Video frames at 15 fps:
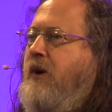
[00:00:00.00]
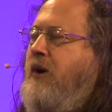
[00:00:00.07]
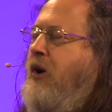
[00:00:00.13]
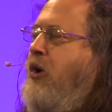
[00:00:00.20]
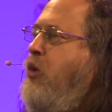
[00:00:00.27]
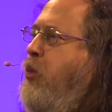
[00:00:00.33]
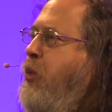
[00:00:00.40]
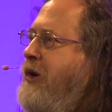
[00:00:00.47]
A
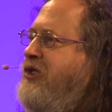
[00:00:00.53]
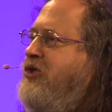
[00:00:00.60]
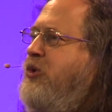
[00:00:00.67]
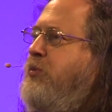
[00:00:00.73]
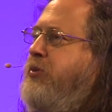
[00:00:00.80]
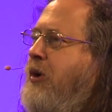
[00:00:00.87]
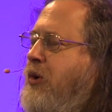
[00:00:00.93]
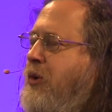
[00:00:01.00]

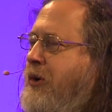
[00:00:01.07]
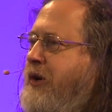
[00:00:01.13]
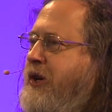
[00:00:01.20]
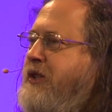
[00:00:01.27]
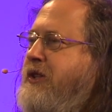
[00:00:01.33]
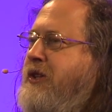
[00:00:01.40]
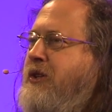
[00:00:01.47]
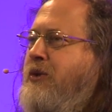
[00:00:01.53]
whistleblower
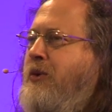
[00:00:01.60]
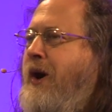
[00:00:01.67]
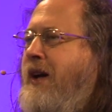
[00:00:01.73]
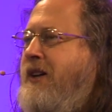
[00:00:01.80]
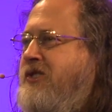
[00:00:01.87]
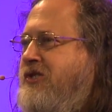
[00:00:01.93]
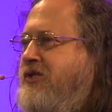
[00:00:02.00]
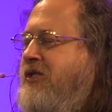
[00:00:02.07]
in the
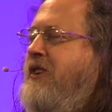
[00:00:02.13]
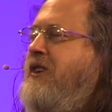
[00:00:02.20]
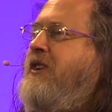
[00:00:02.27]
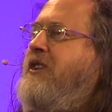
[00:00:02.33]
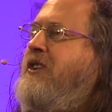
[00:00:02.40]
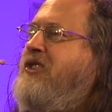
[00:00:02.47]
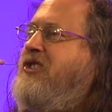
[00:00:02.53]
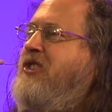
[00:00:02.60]
US
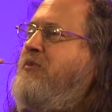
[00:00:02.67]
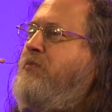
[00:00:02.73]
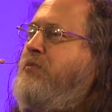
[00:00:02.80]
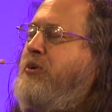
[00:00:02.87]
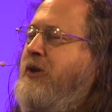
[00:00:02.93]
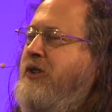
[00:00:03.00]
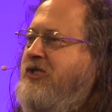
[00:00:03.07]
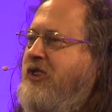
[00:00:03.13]
is in
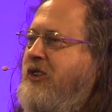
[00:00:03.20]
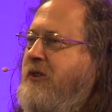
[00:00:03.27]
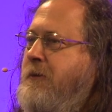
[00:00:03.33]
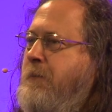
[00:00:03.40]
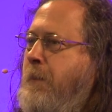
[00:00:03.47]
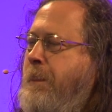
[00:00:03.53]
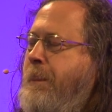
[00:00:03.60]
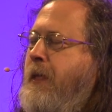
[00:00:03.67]

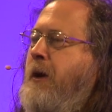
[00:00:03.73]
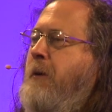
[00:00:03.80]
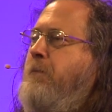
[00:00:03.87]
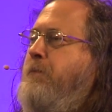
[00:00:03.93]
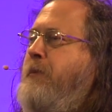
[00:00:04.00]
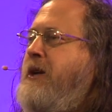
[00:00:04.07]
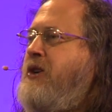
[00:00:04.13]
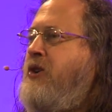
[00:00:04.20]
prison
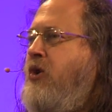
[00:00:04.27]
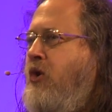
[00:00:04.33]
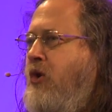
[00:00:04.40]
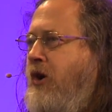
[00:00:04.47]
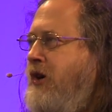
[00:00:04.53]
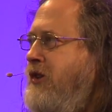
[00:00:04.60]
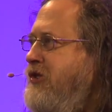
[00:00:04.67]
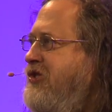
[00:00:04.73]

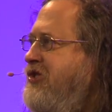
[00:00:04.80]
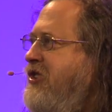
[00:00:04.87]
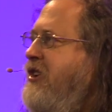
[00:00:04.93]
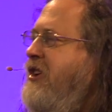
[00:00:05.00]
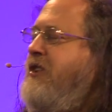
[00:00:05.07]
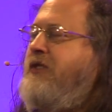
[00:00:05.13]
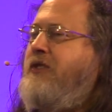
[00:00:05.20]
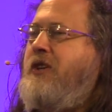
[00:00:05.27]
because
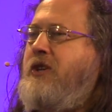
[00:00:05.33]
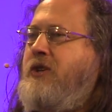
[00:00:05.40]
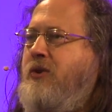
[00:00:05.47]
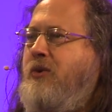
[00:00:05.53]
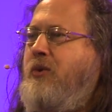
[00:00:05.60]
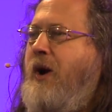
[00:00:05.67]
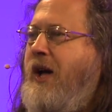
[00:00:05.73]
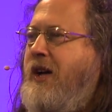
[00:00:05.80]
the
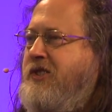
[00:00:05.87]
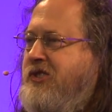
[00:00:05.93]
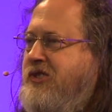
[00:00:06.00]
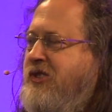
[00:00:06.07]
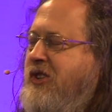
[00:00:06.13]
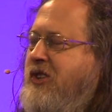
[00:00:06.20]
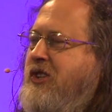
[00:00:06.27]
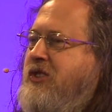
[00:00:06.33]
US